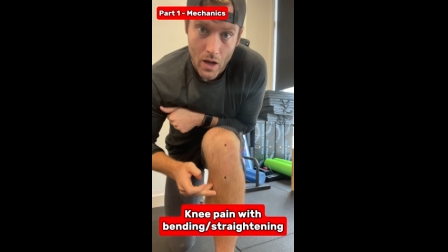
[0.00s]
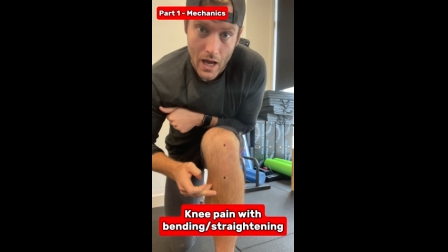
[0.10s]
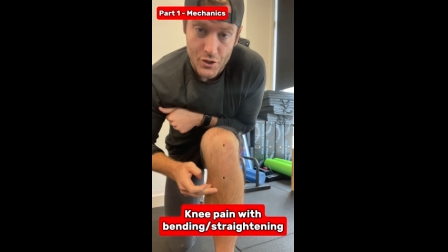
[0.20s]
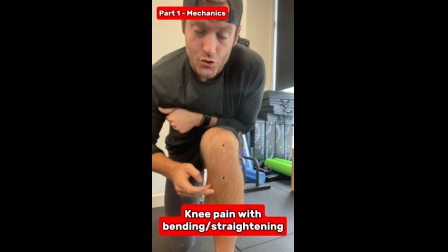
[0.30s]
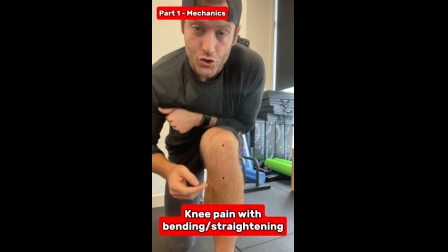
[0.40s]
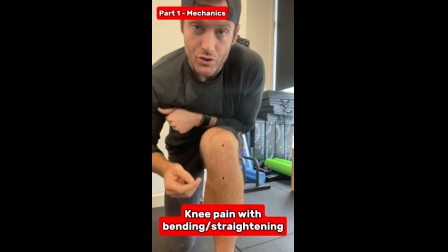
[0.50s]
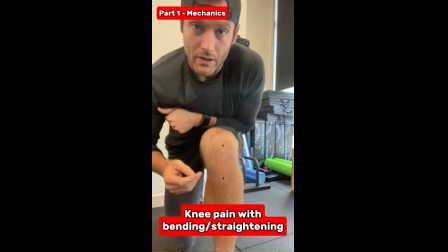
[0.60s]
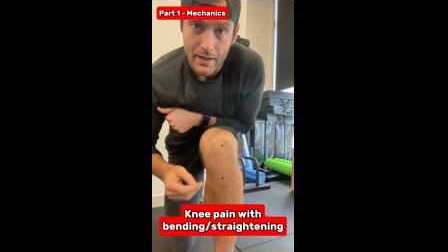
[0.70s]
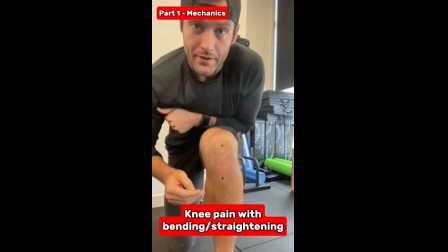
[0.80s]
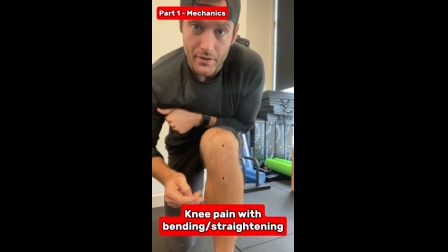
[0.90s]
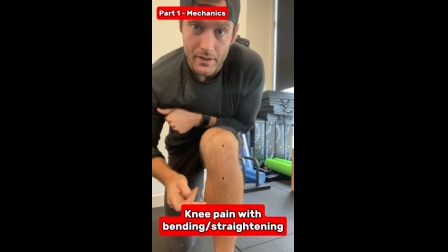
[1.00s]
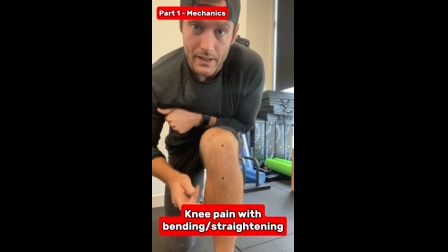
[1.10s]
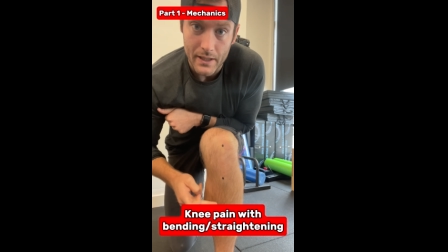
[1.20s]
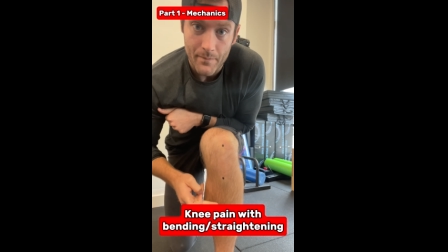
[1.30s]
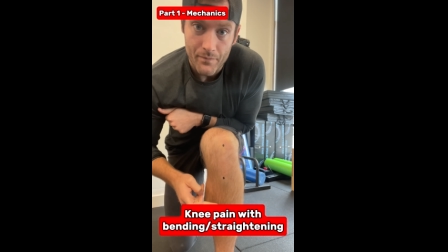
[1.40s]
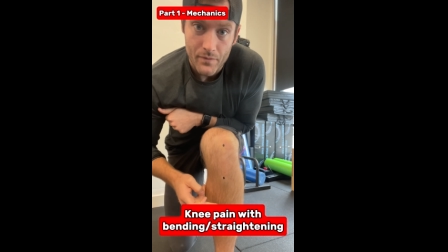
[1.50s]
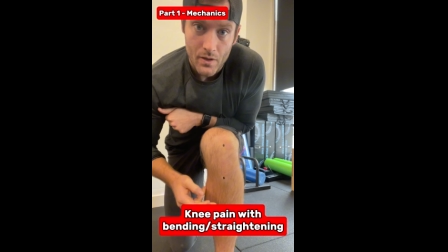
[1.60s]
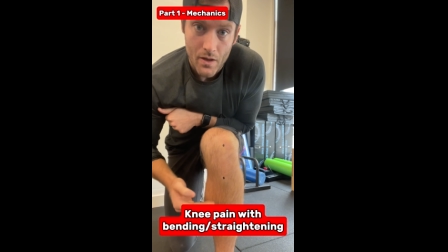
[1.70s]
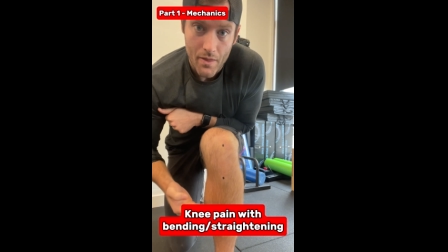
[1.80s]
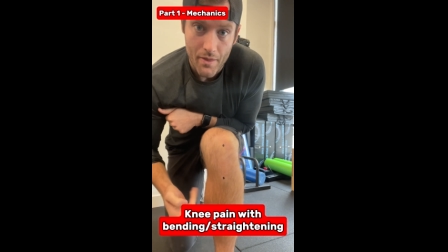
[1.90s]
As you straighten your knee,
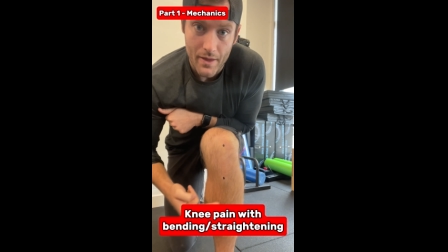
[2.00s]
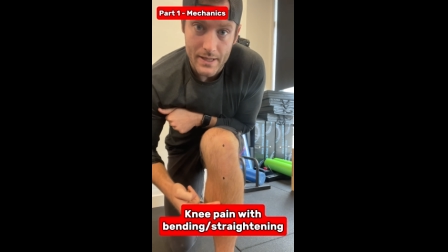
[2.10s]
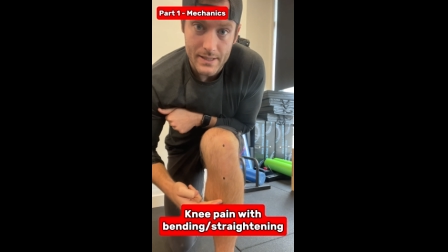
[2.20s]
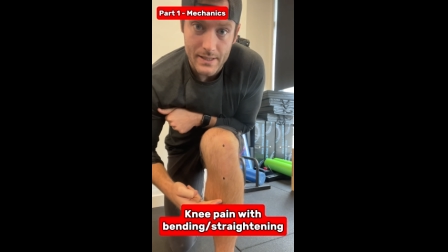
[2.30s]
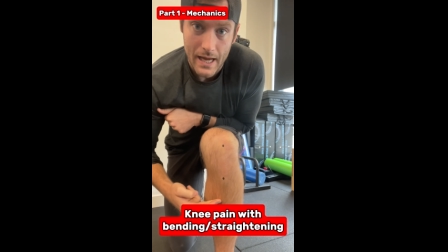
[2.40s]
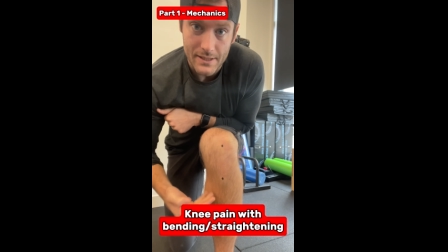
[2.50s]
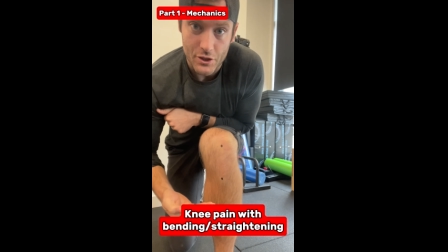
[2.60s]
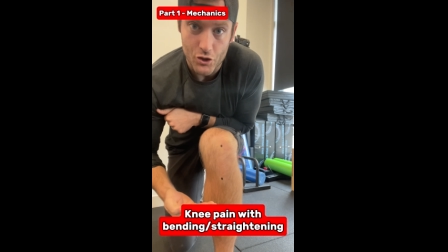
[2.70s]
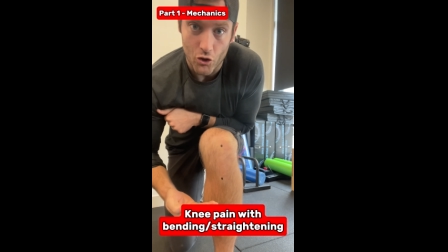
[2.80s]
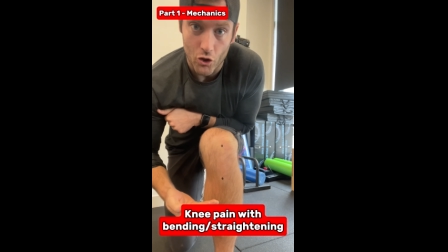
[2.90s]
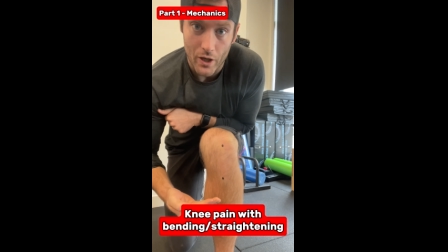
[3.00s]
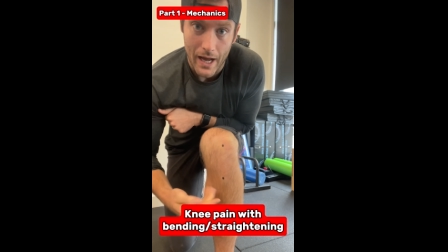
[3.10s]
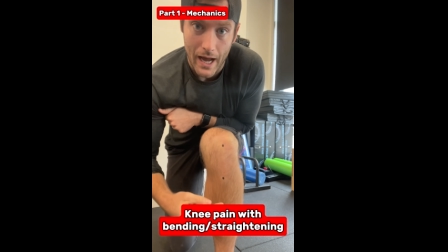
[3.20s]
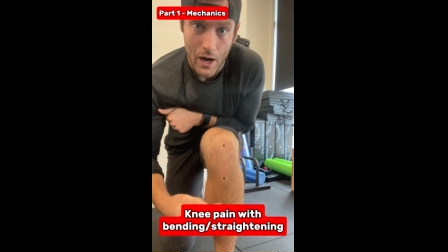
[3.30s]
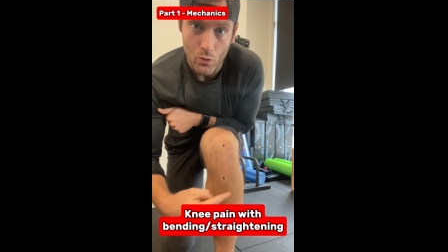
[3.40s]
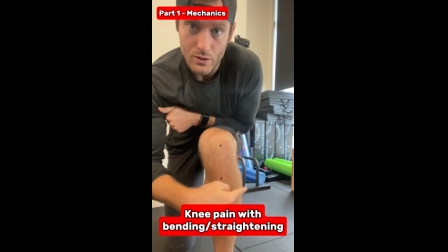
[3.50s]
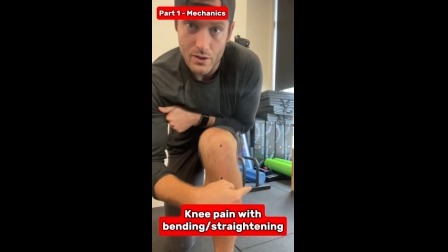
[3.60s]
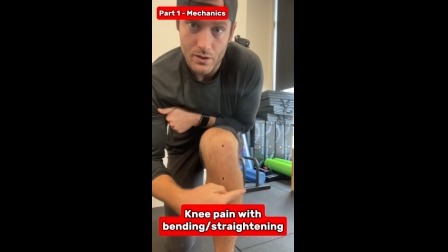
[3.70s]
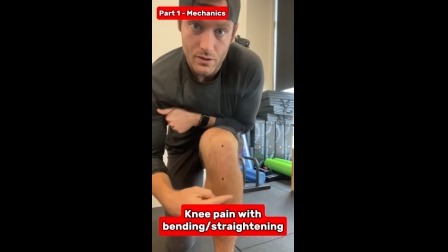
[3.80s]
this has to turn out